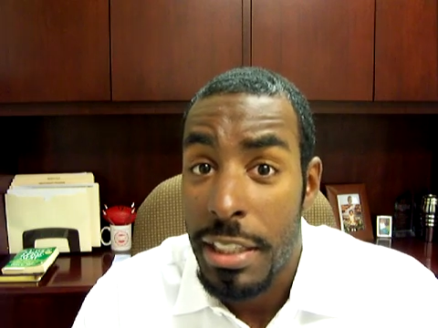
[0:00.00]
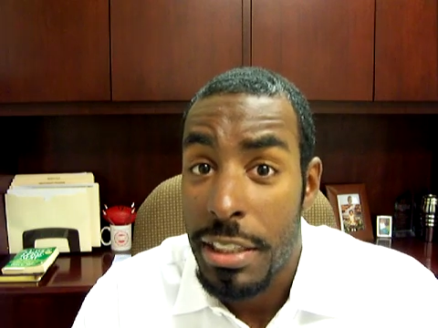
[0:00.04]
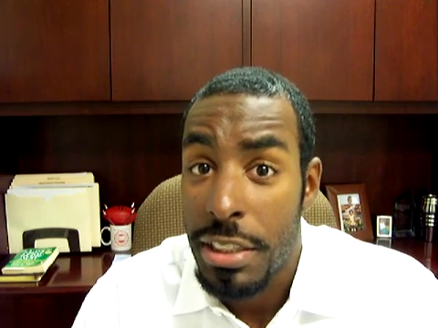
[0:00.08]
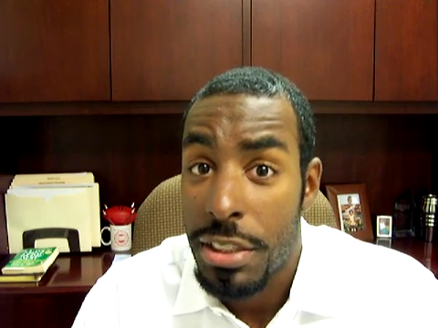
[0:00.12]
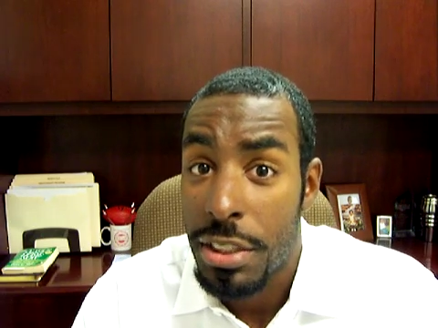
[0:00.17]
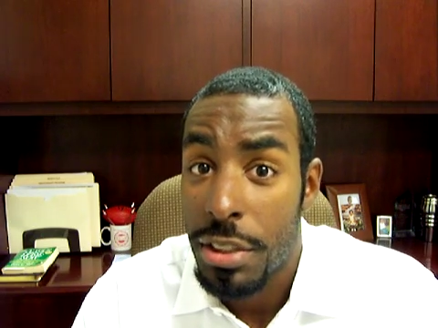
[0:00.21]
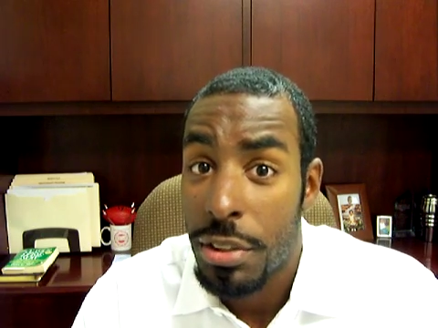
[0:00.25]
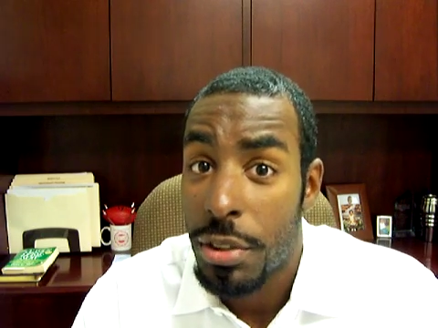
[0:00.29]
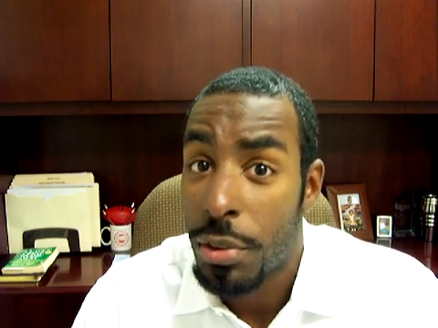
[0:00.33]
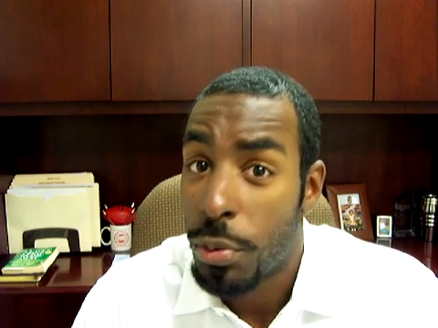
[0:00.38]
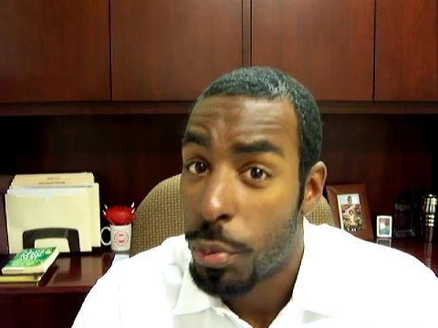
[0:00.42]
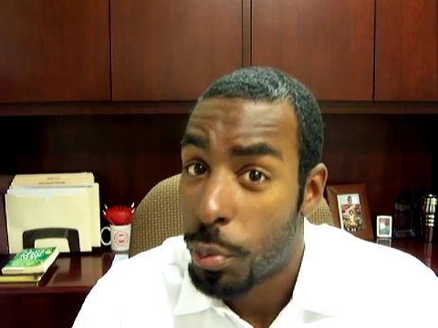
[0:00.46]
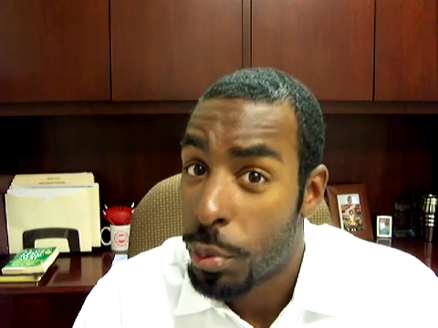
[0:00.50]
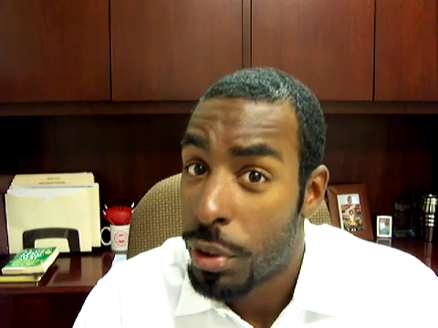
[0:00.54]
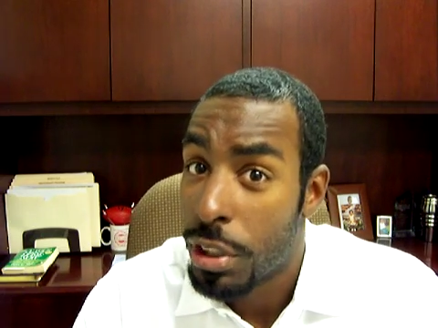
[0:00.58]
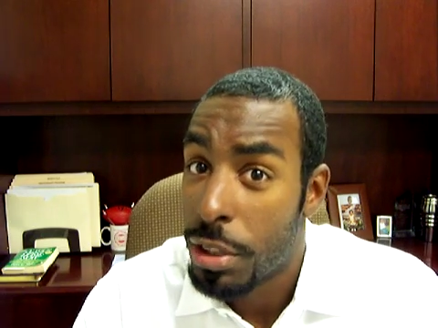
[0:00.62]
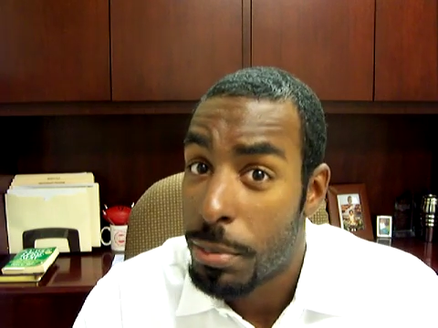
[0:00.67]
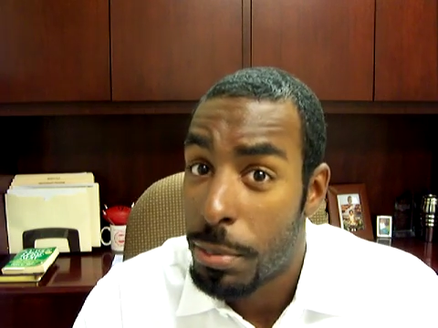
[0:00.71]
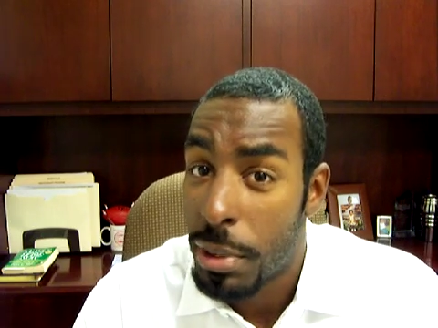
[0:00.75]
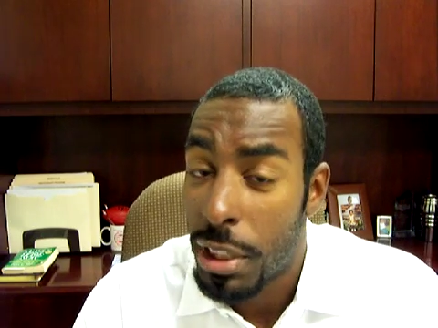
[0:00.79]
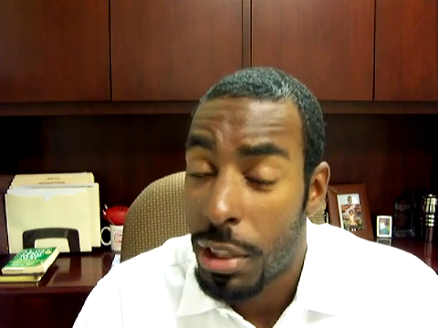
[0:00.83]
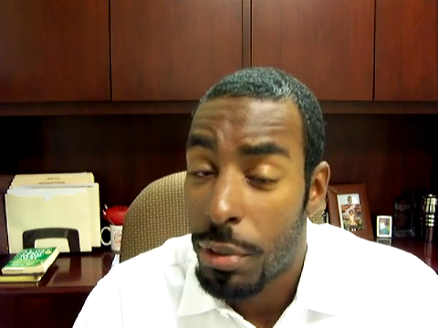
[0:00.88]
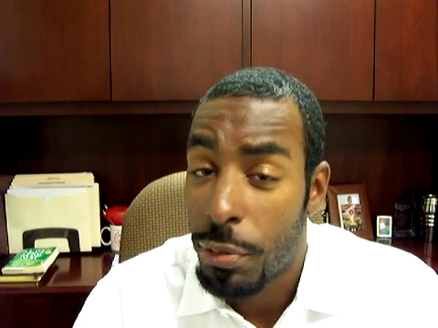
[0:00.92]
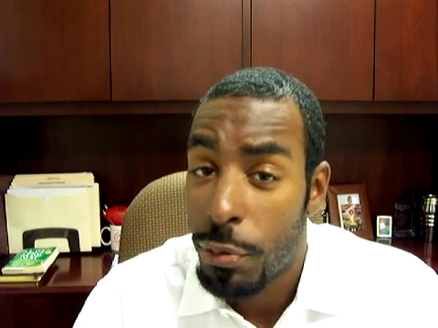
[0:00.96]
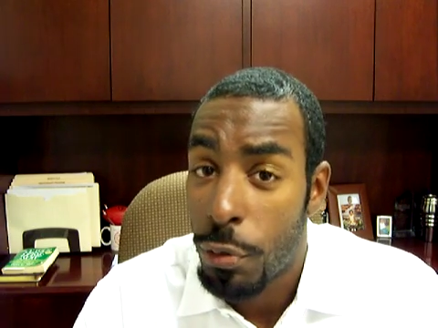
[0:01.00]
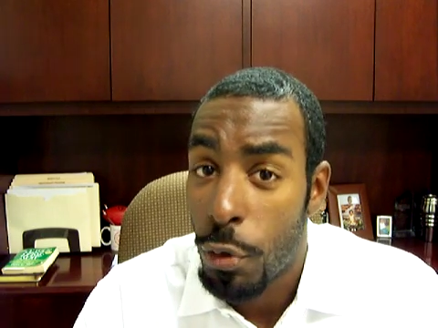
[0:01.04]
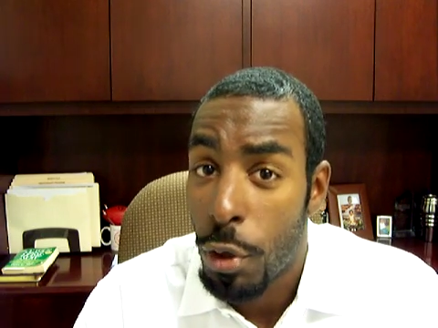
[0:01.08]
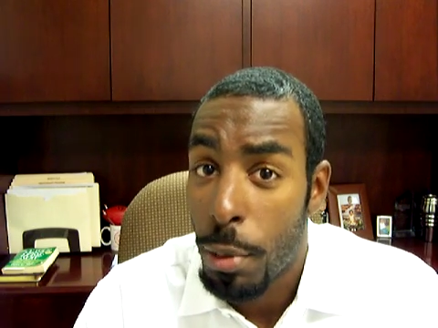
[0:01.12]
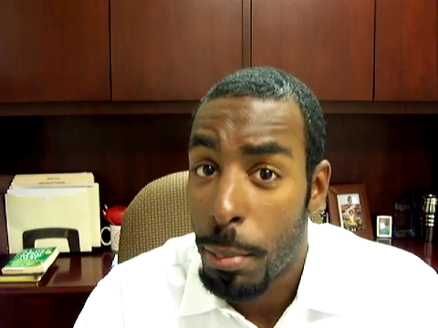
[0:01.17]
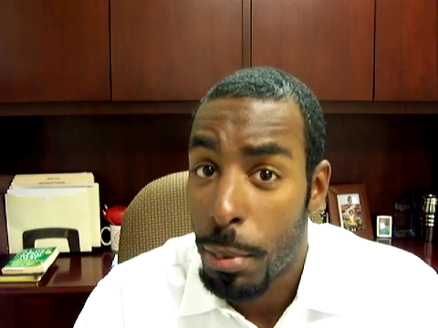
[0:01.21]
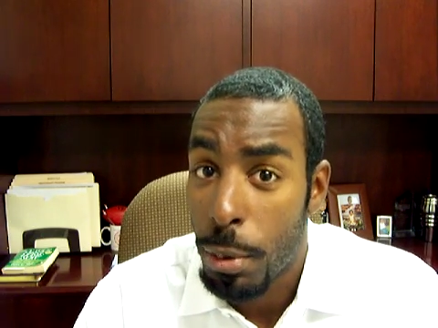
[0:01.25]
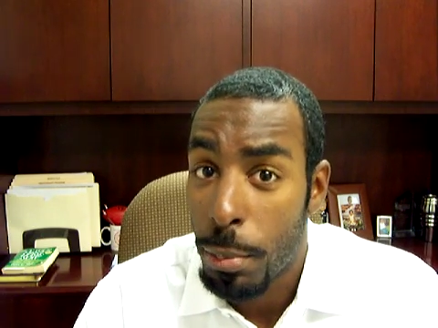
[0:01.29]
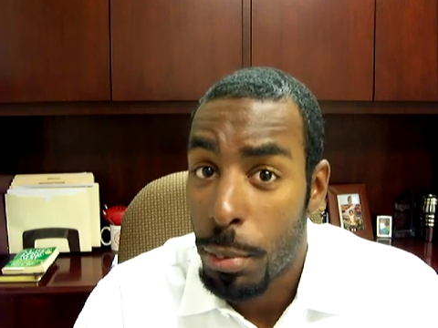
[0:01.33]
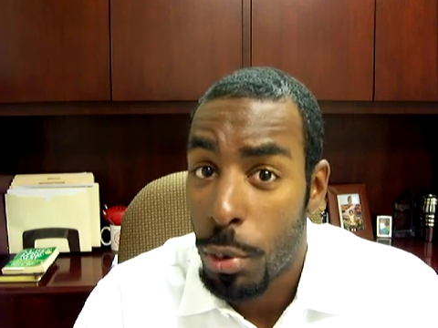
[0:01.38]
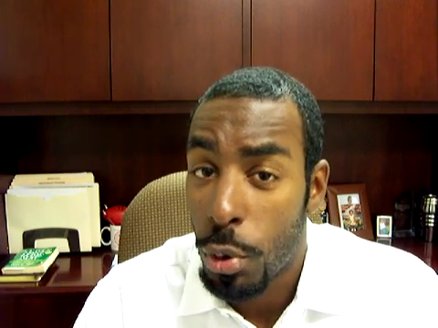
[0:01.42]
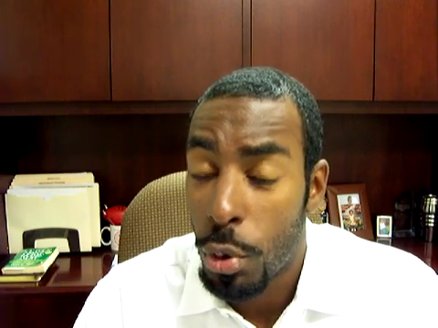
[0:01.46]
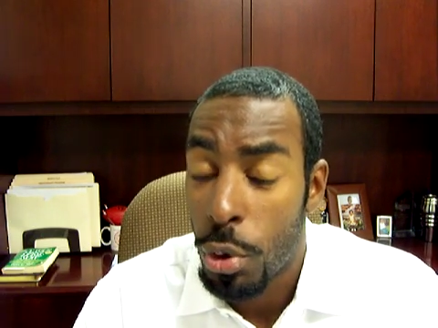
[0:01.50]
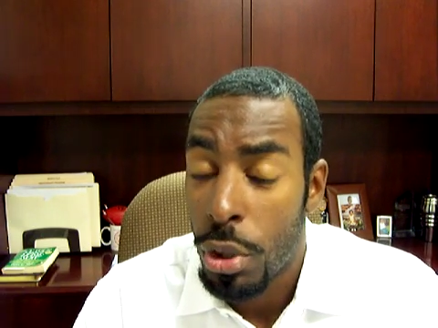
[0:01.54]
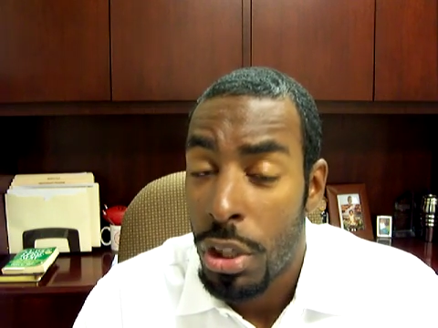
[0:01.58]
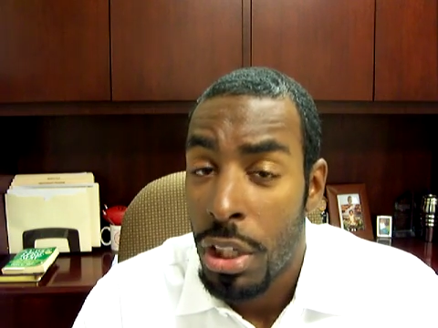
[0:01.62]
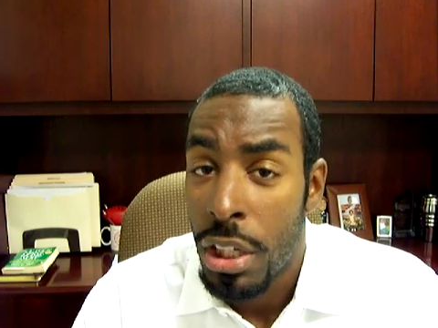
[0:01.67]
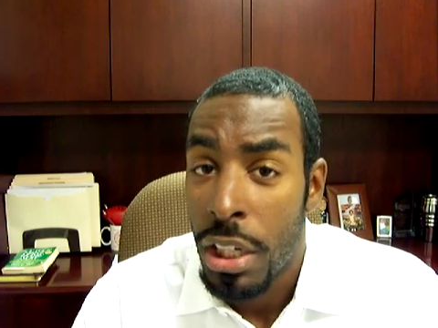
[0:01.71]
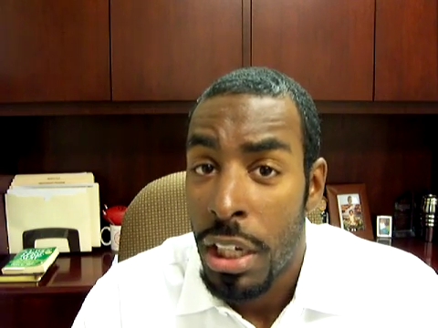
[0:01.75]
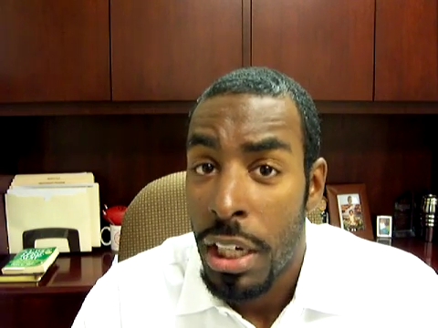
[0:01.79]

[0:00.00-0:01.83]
to really be a formidable